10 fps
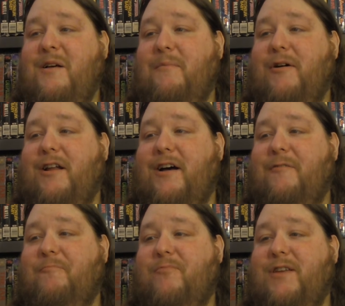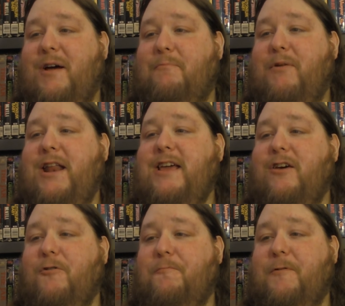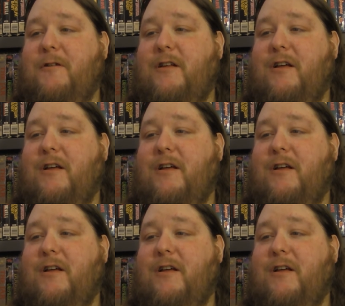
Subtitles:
But yeah, Betty Gilpin,